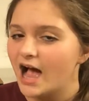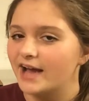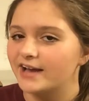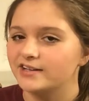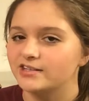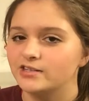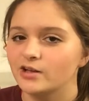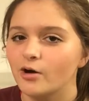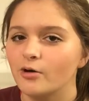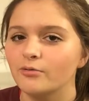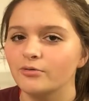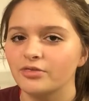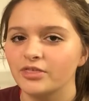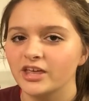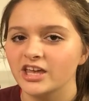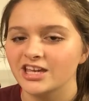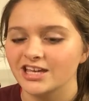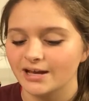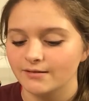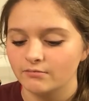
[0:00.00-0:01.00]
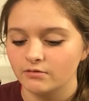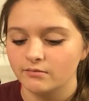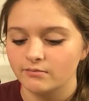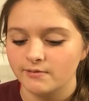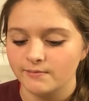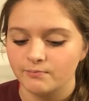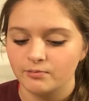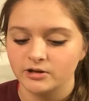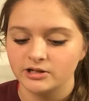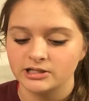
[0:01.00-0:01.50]
I don't think I'm going to
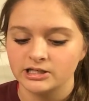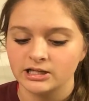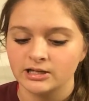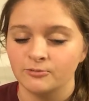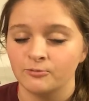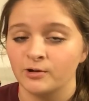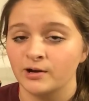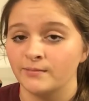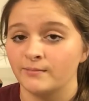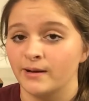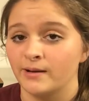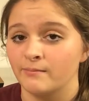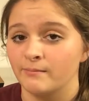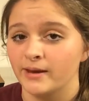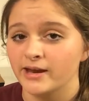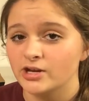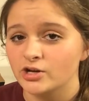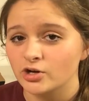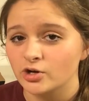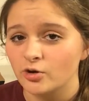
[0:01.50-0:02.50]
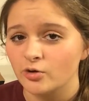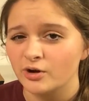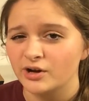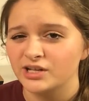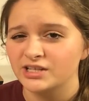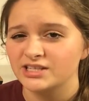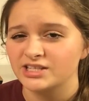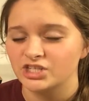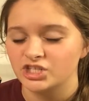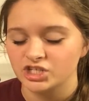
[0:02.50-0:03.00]
be printing one of my maker
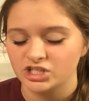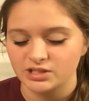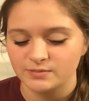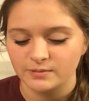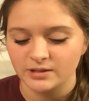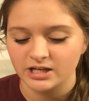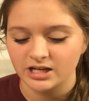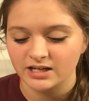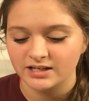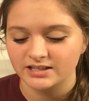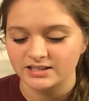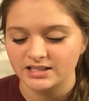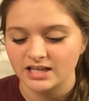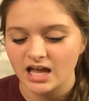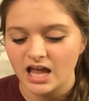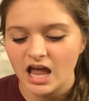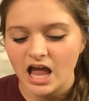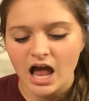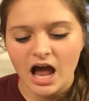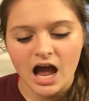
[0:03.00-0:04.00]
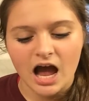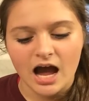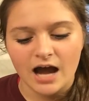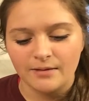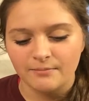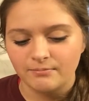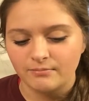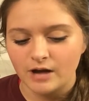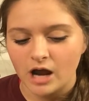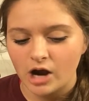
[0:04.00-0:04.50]
coins, just because
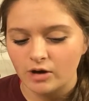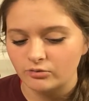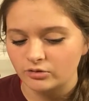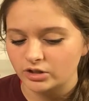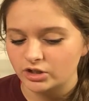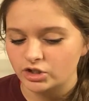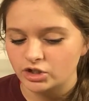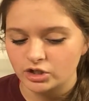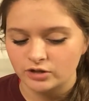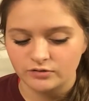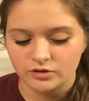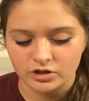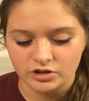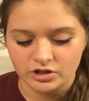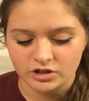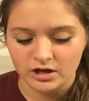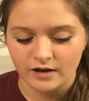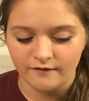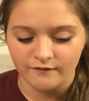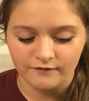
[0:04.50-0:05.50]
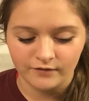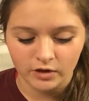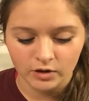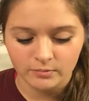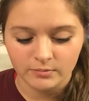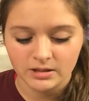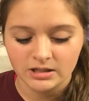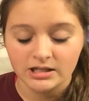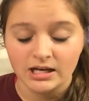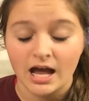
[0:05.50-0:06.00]
I'm not really sure if there's enough
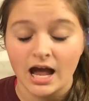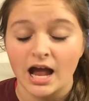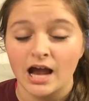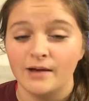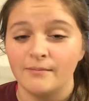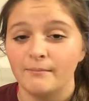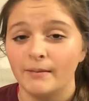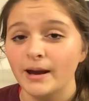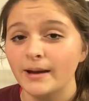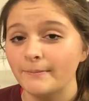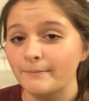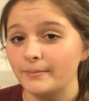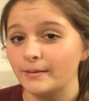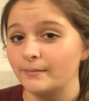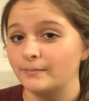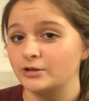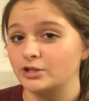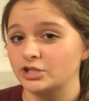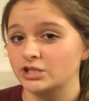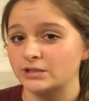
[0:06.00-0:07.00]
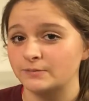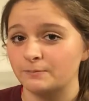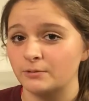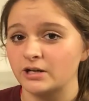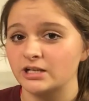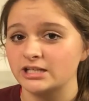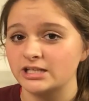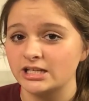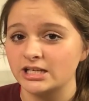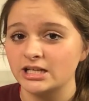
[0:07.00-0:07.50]
filament. I might be just
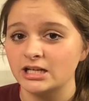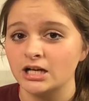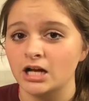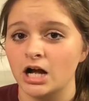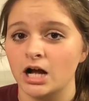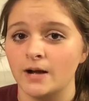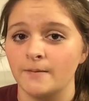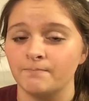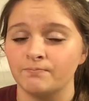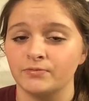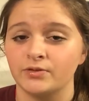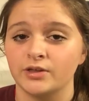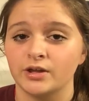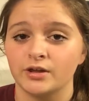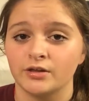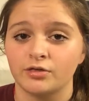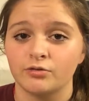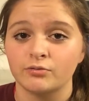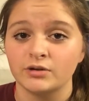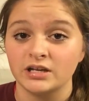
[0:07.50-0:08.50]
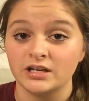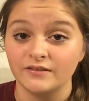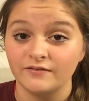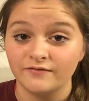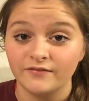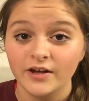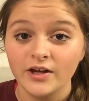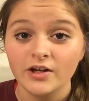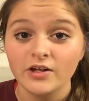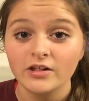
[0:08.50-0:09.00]
printing um, the three D
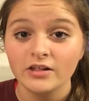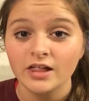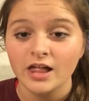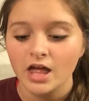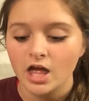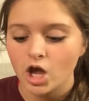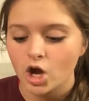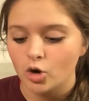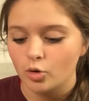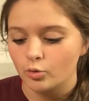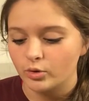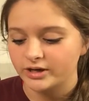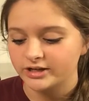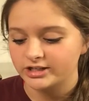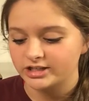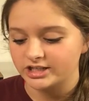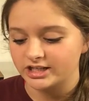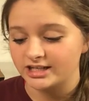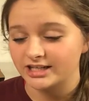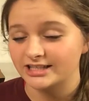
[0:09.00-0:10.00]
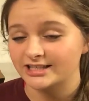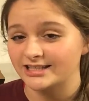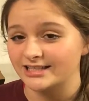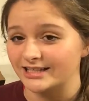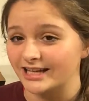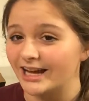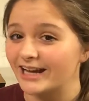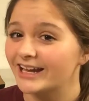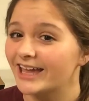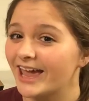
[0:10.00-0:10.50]
fill, which
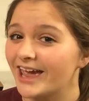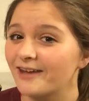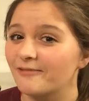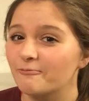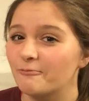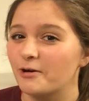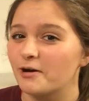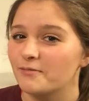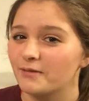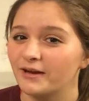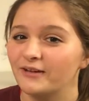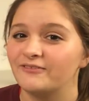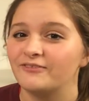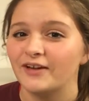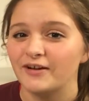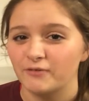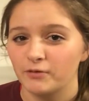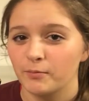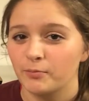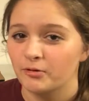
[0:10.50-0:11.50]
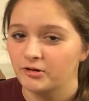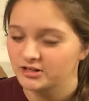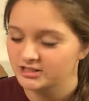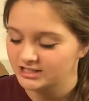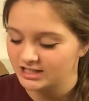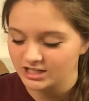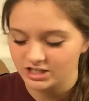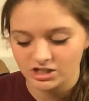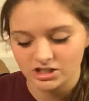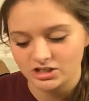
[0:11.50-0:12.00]
is, again, one of my favorite
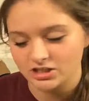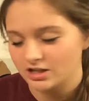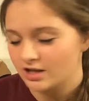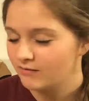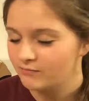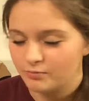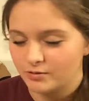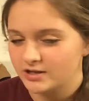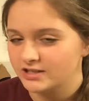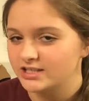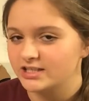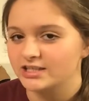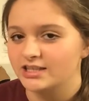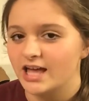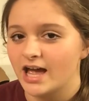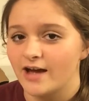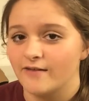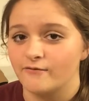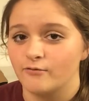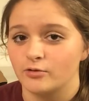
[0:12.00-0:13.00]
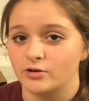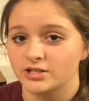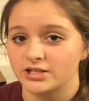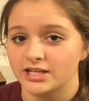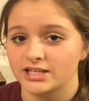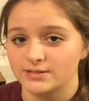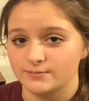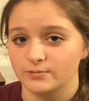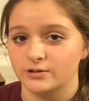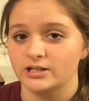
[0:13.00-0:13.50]
prints. I just love printing that for
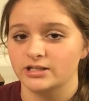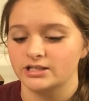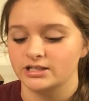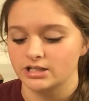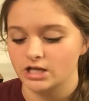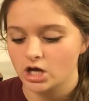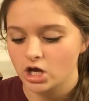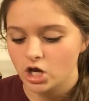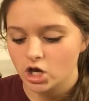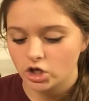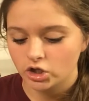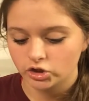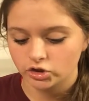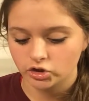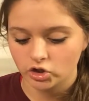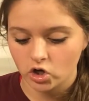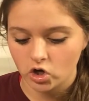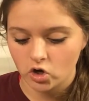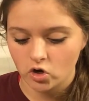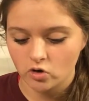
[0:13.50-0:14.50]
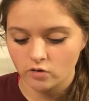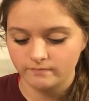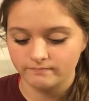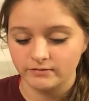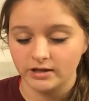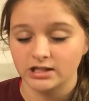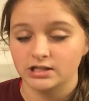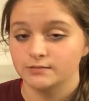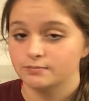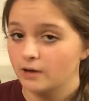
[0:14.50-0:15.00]
test prints. So
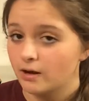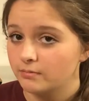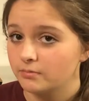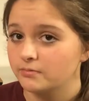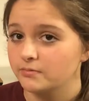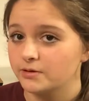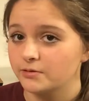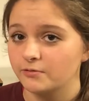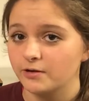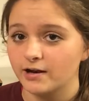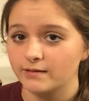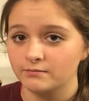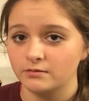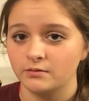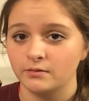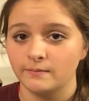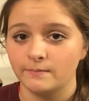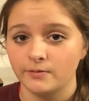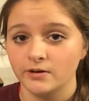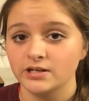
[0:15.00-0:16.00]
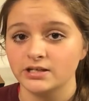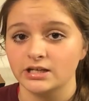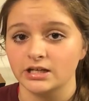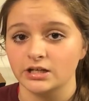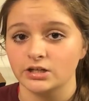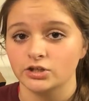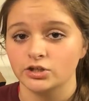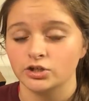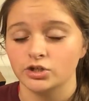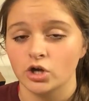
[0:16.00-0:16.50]
that's probably what I'm going to be
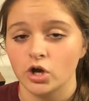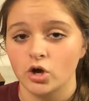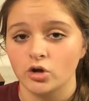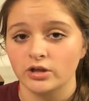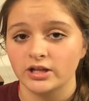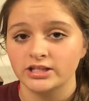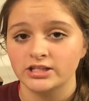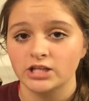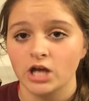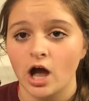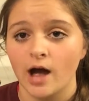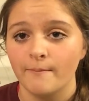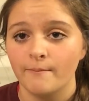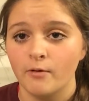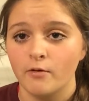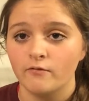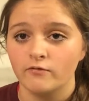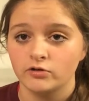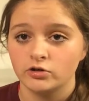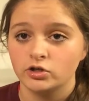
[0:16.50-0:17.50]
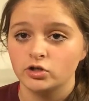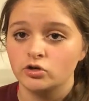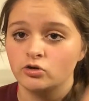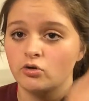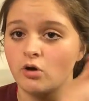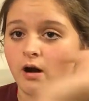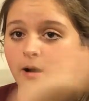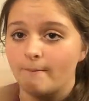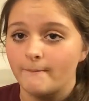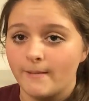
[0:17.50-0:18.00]
printing. So let's hop over
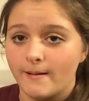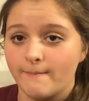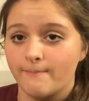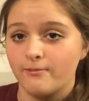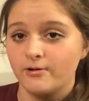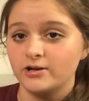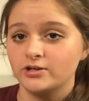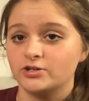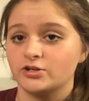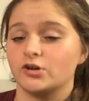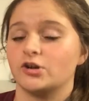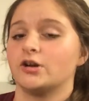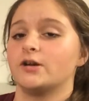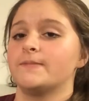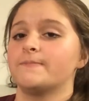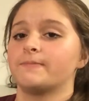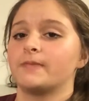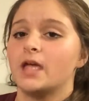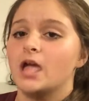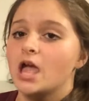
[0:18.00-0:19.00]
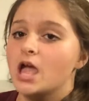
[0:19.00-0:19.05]
to my printer.